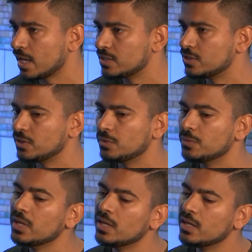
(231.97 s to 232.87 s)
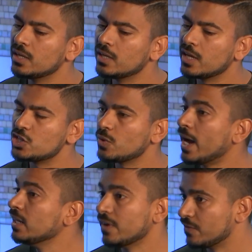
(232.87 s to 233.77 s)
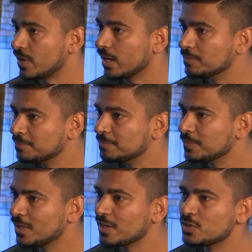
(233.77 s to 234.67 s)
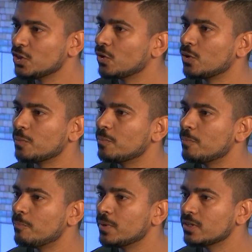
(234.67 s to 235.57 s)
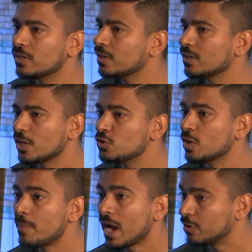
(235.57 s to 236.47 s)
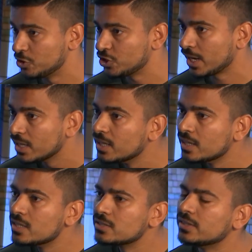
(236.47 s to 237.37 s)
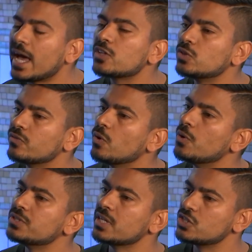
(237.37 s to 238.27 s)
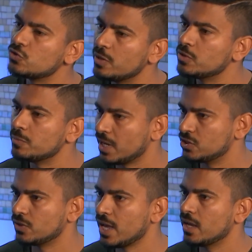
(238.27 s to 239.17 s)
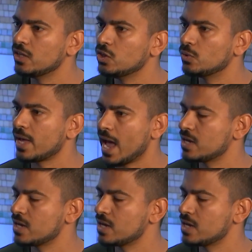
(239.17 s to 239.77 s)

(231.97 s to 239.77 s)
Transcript: that to get your ID verified, get you a background check. So that sort of goes in extreme to make sure, hey, you're